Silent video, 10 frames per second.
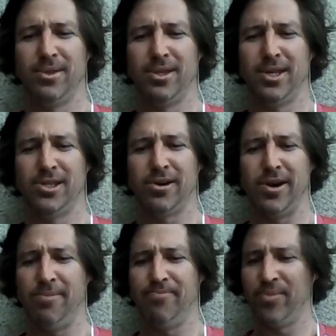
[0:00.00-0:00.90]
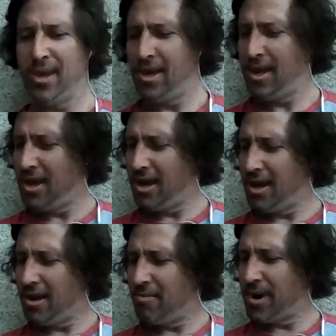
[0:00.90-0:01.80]
That's great.
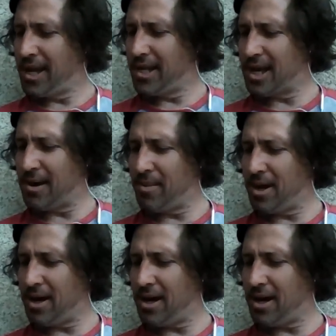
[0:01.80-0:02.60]
Mate, um,